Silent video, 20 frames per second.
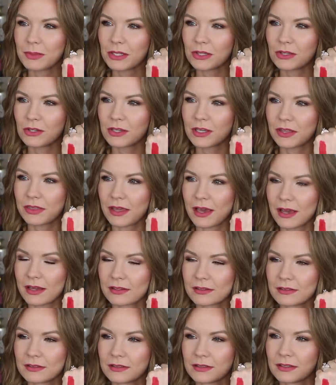But look at
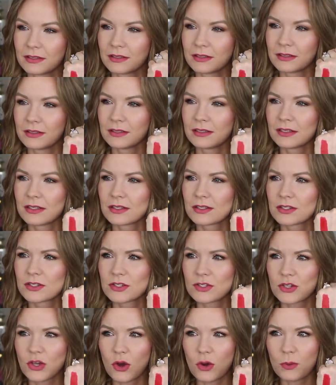that.
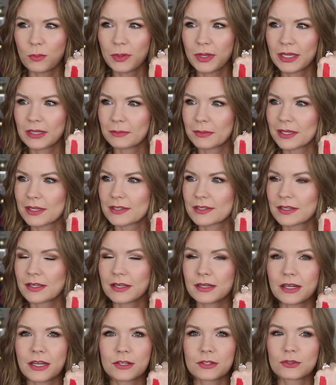So
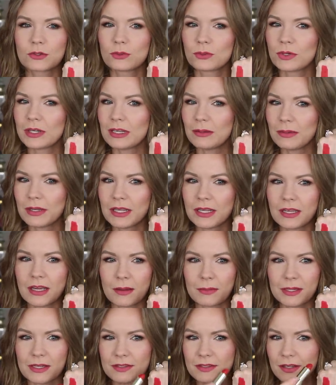pigmented and creamy.
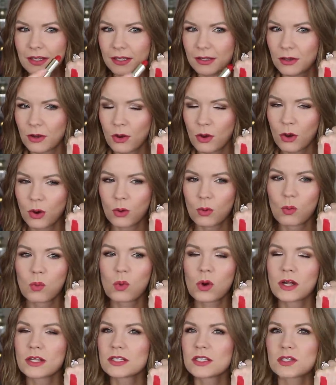I mean, it's like
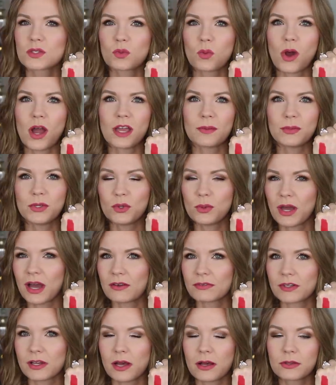one swipe you
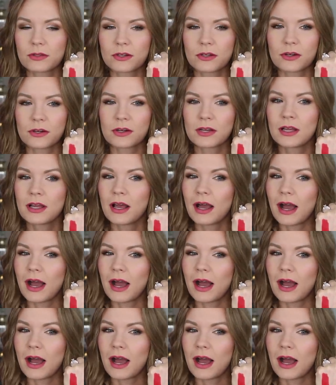have color.